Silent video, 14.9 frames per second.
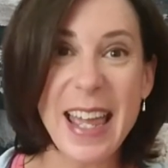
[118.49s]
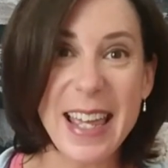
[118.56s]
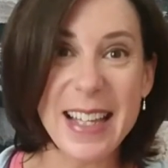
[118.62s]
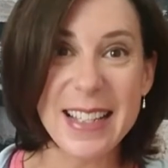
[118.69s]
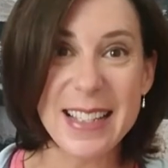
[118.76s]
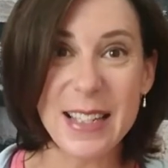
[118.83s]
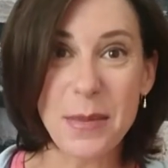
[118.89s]

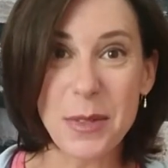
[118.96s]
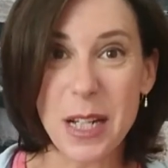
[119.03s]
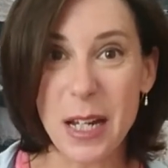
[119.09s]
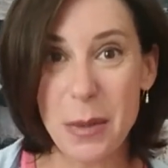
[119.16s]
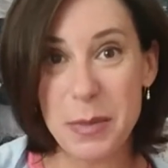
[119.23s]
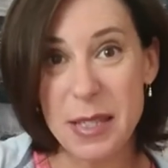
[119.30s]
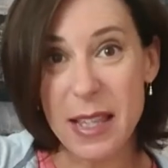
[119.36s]
And
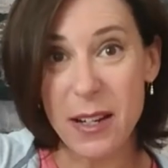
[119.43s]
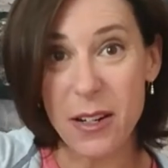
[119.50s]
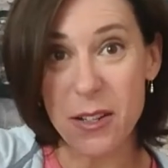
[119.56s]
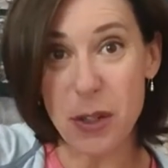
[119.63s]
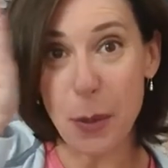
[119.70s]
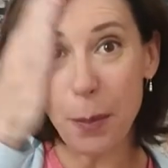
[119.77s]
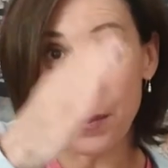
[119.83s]
sometimes
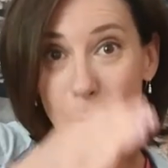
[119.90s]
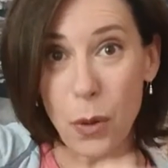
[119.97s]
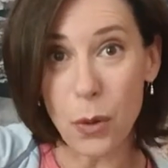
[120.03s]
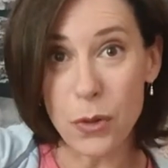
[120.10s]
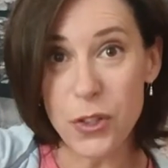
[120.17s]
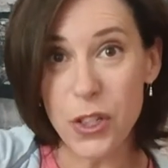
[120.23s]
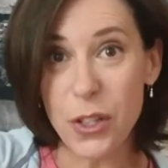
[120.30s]
there is a
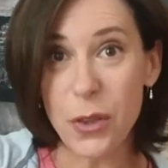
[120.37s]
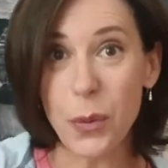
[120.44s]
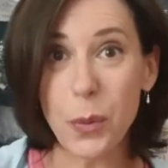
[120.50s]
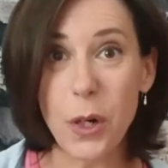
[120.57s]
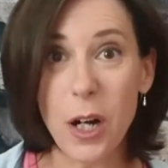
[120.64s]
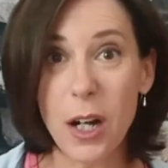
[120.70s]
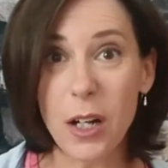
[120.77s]
bulge in
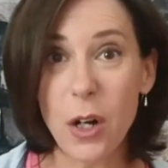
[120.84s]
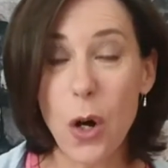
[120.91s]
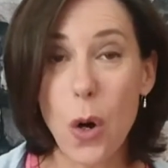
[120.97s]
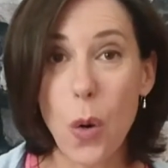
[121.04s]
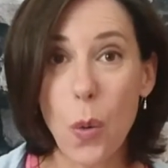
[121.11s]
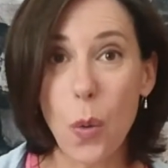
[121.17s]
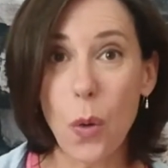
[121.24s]
the rock,
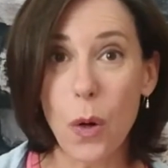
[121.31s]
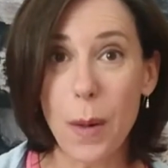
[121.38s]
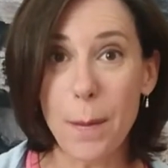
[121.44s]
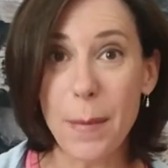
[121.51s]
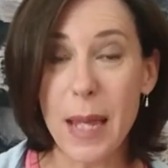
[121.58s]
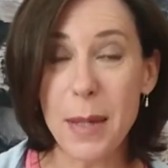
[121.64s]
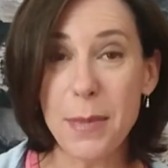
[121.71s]

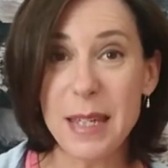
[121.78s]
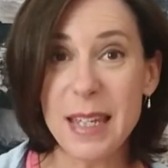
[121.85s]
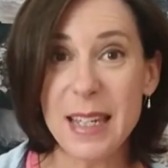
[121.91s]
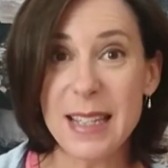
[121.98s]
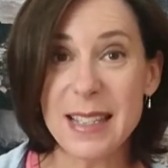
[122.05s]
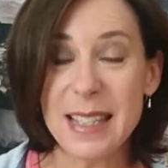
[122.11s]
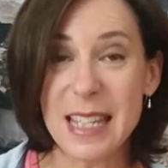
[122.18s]
or
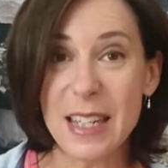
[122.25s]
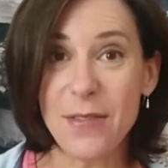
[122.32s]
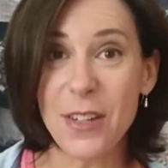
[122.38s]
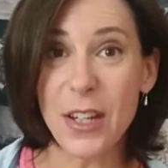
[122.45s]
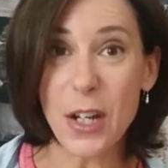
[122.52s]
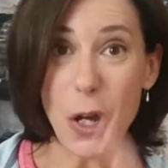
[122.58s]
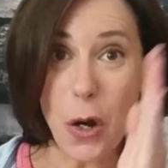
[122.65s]
maybe it's
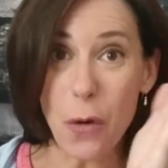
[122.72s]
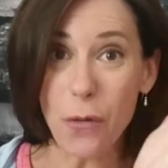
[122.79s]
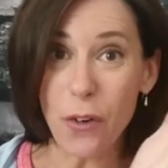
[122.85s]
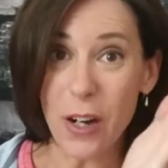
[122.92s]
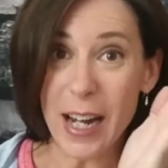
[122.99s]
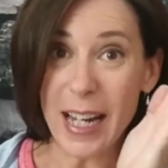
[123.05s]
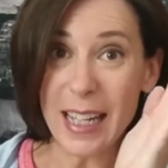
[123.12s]
even
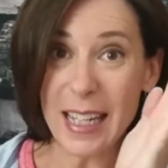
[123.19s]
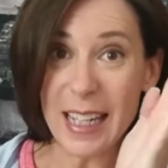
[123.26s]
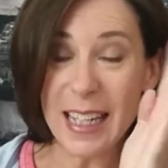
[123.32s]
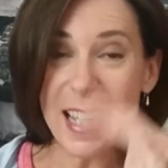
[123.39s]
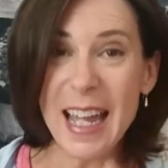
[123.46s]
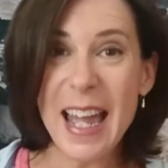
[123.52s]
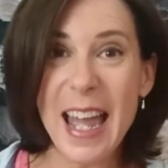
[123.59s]

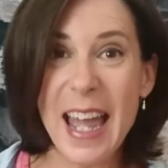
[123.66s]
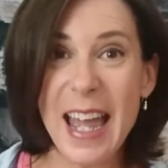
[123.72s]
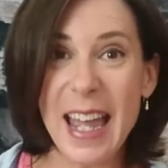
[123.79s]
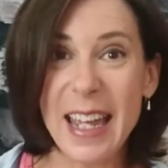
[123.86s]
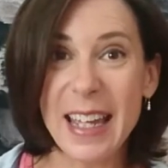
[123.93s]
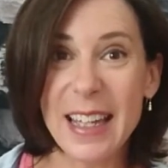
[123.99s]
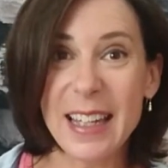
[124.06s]
overhanging,
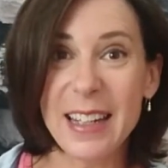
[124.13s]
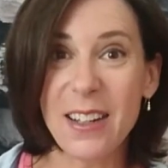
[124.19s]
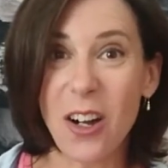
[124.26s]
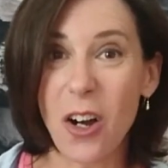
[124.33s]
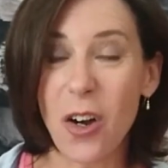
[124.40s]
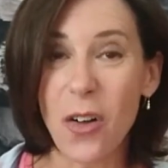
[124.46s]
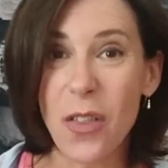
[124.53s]

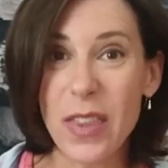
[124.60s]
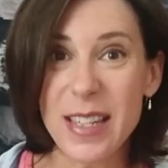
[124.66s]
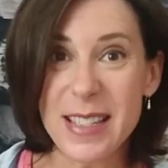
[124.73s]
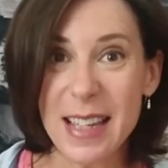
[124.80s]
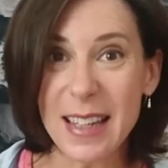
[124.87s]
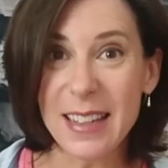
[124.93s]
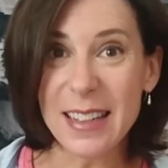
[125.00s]
and all
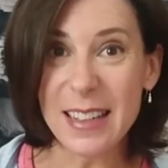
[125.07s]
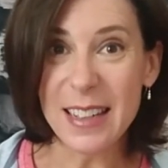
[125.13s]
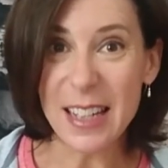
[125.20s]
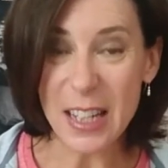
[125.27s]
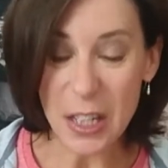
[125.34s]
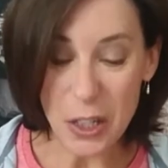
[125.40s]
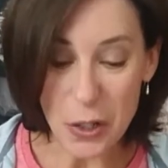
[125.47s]
of a
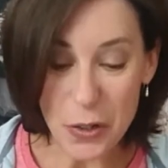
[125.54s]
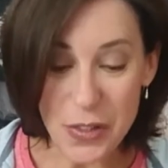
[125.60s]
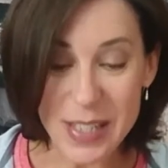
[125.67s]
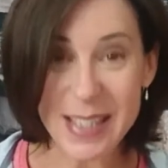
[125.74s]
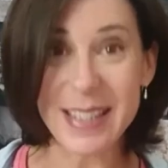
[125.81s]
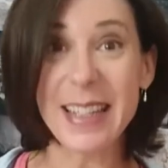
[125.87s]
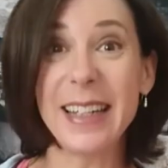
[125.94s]
sudden
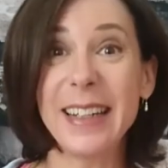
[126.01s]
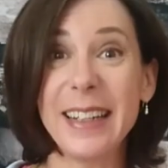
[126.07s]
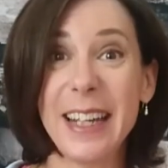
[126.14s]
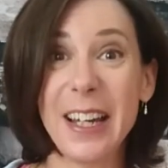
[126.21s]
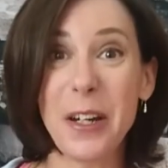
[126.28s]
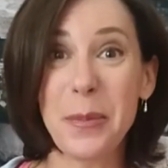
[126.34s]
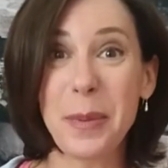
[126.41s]
you
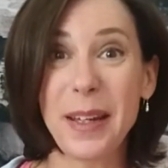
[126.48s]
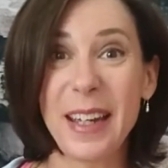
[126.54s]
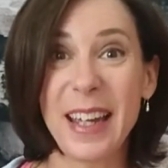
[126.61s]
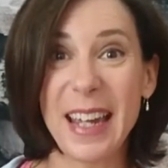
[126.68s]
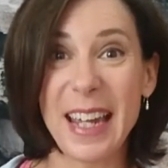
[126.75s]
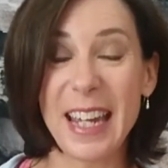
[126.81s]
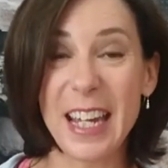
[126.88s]
stand up
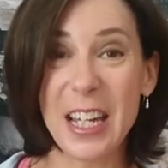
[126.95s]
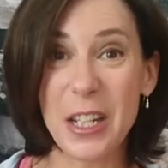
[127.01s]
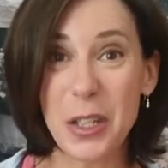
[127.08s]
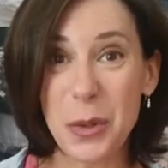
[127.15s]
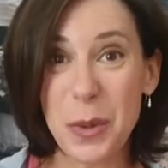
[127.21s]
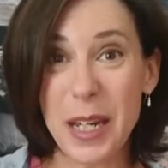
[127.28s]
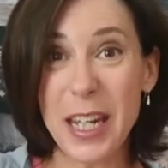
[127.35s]

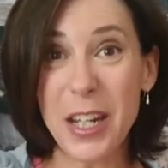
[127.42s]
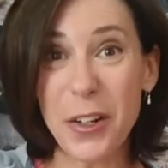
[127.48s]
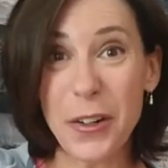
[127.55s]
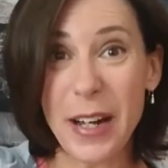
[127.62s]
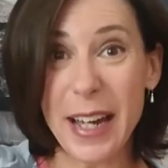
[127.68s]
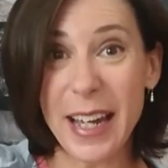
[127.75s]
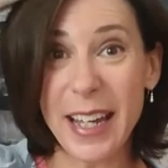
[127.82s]
and you
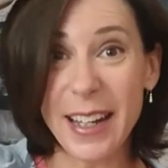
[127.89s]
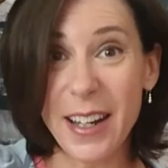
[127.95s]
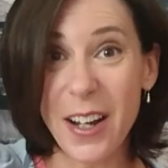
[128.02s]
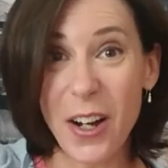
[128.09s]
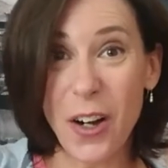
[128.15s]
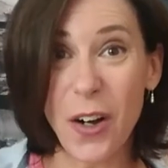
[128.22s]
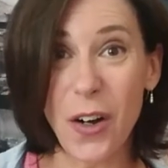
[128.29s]
hit your
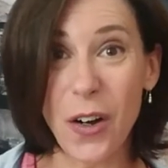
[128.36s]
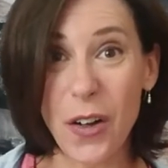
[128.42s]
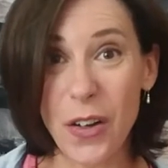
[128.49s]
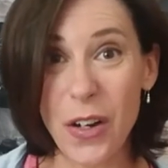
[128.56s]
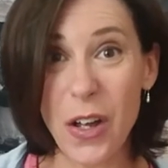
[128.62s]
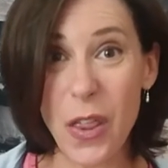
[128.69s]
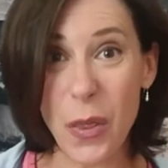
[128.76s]
head
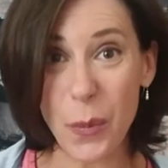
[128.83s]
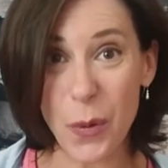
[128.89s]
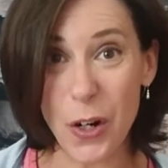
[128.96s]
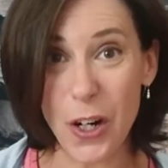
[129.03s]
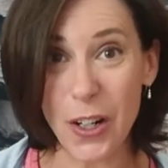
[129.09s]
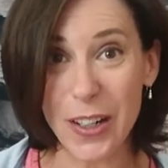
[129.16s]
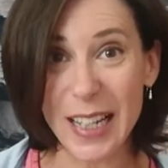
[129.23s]
on
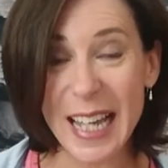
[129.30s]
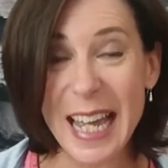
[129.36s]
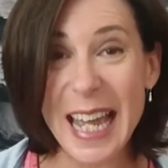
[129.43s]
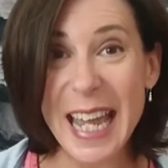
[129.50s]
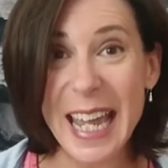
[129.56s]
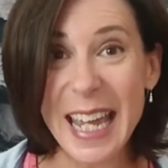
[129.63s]
the rock.